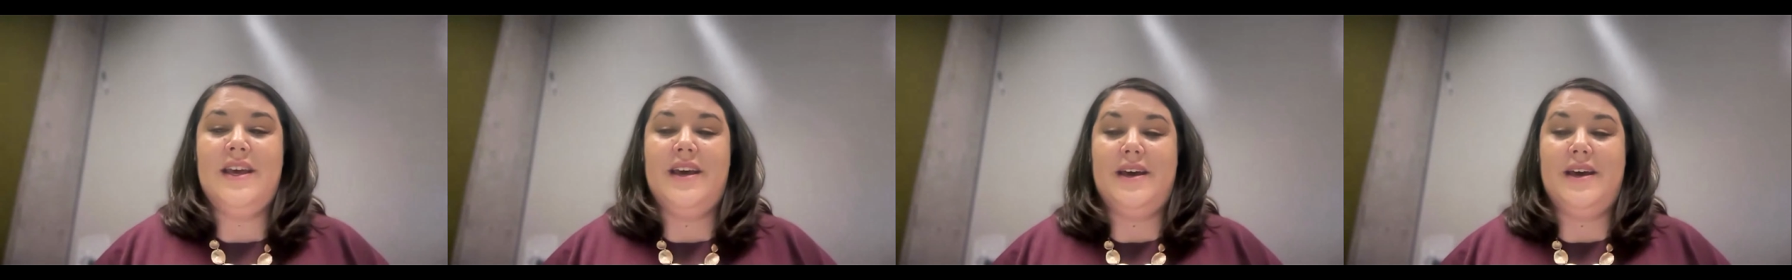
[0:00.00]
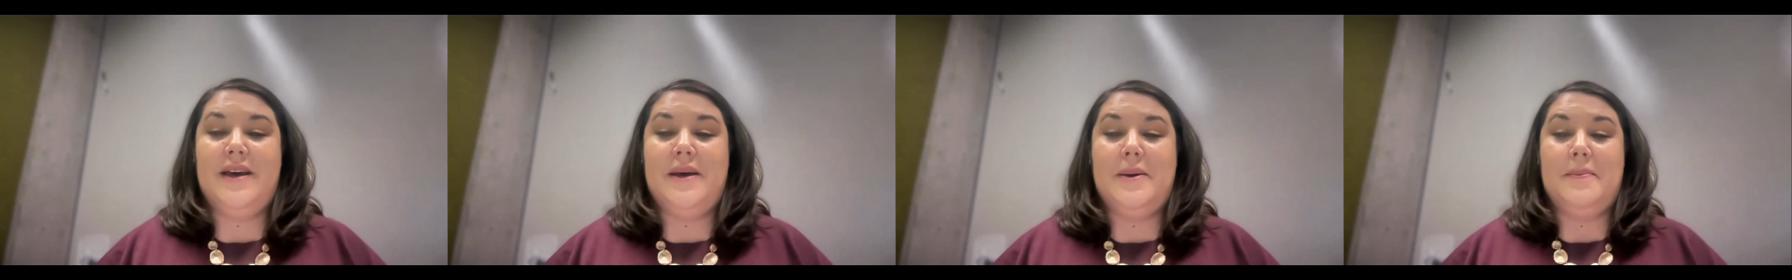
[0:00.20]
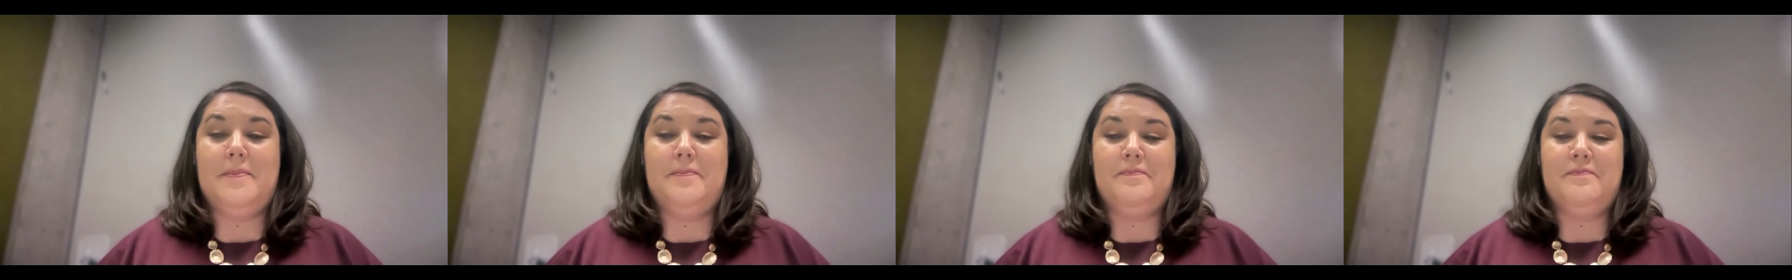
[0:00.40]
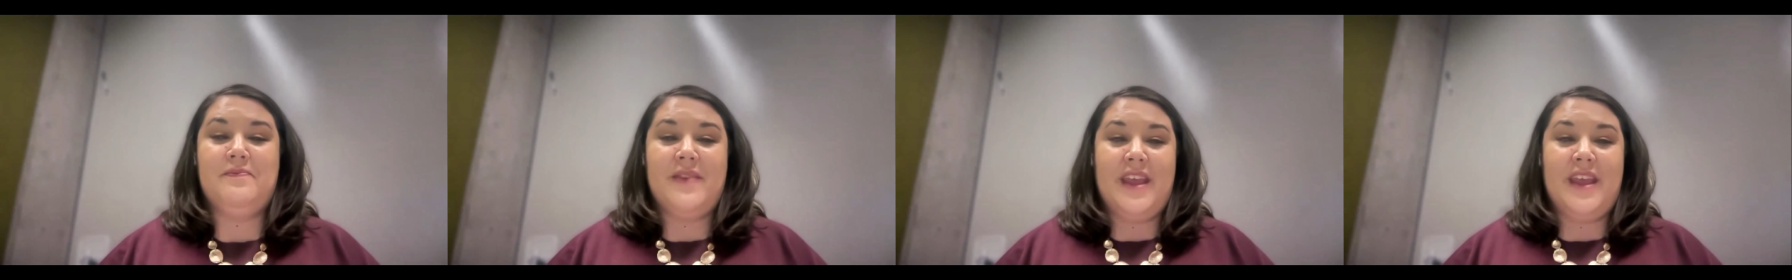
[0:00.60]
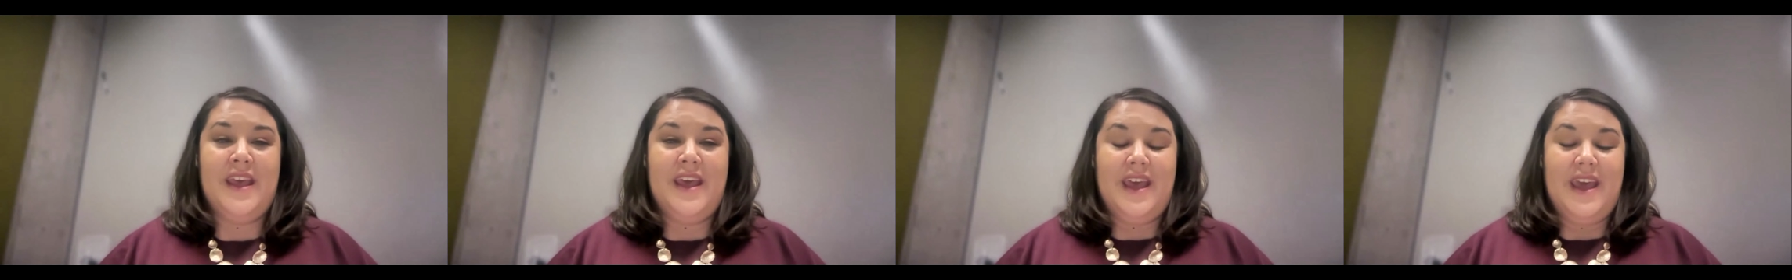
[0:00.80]
Um,
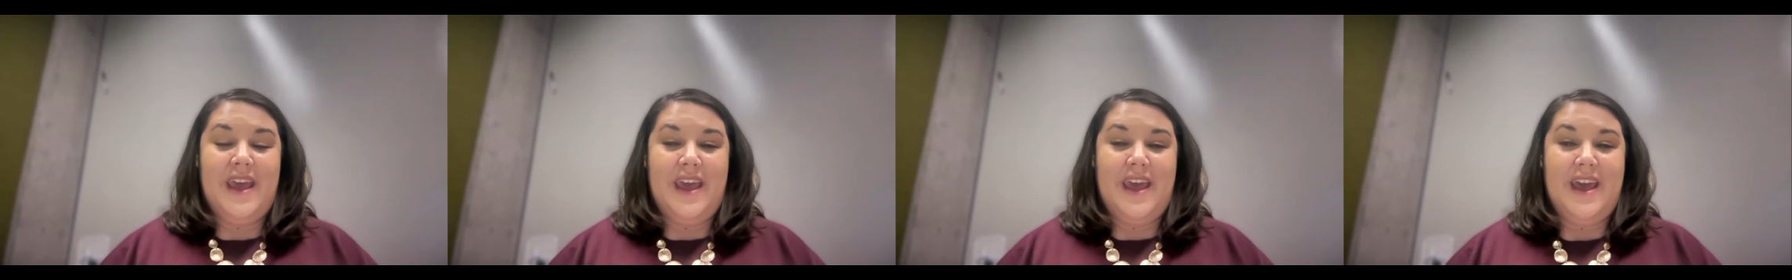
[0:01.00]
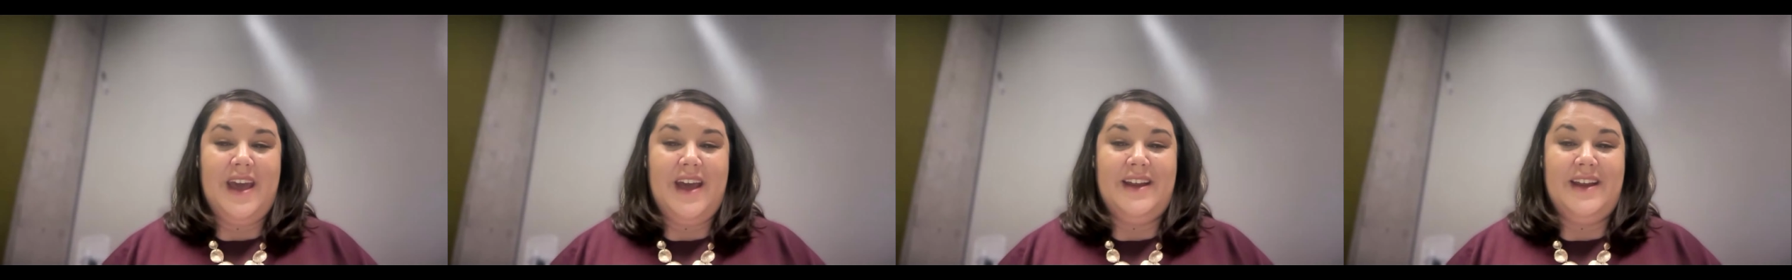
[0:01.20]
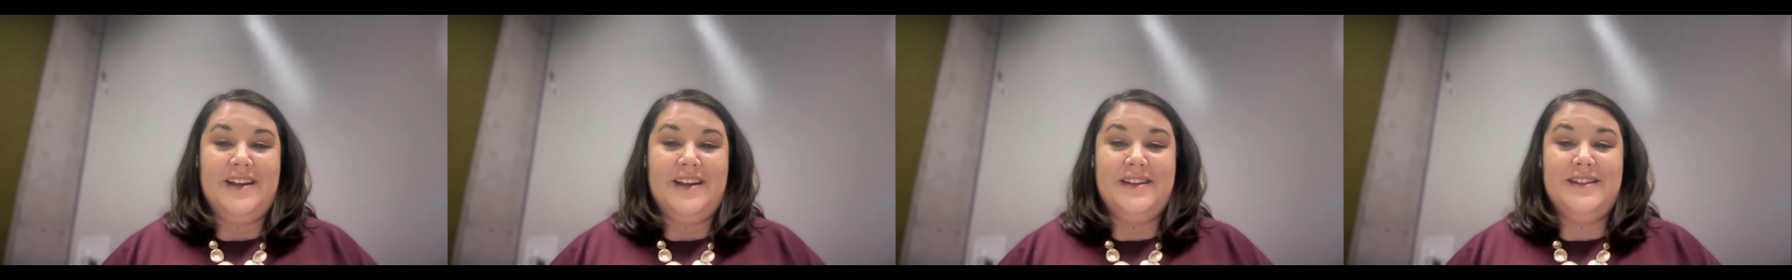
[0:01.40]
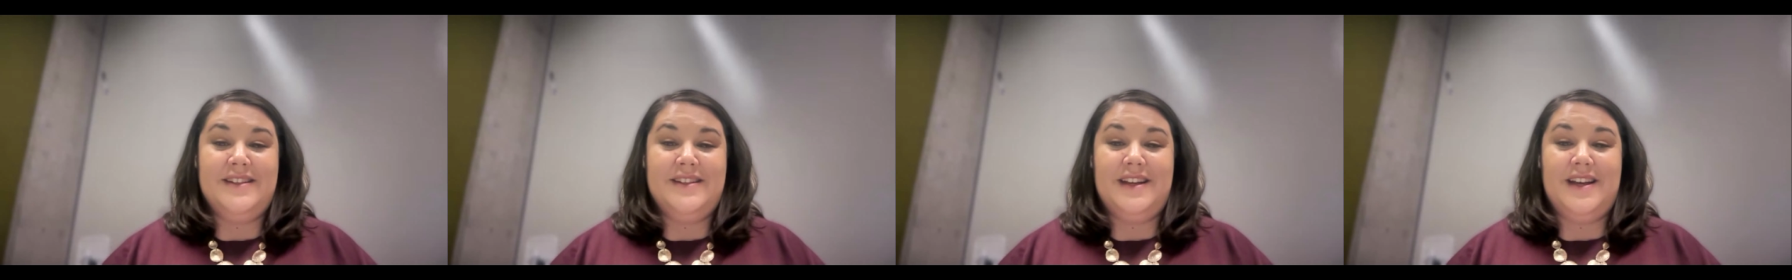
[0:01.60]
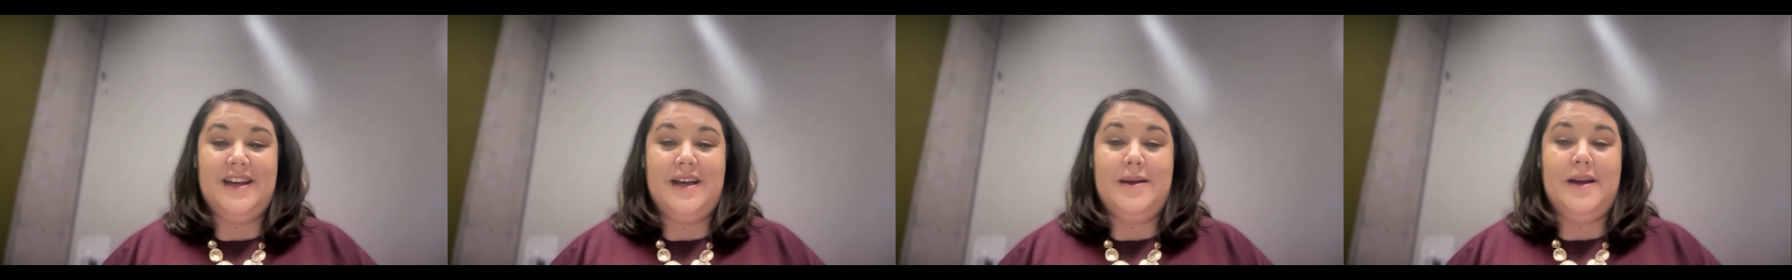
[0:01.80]
and
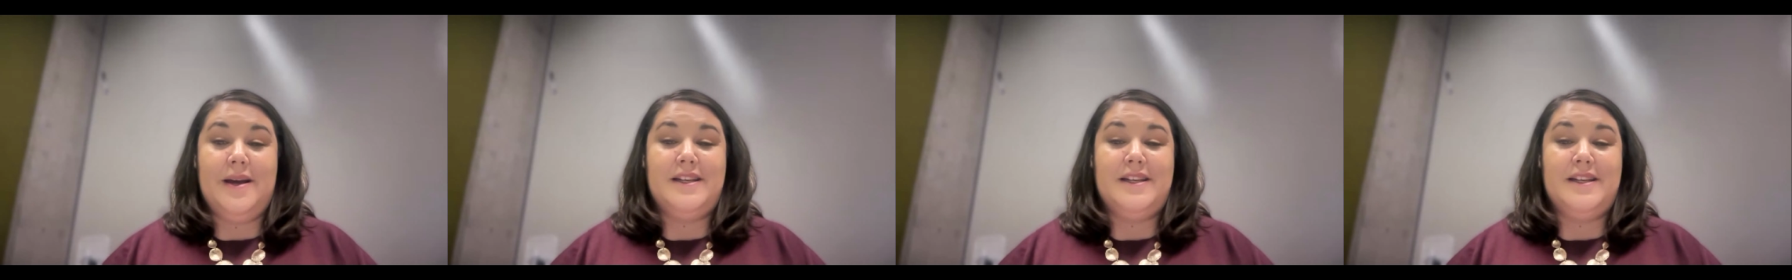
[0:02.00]
uh,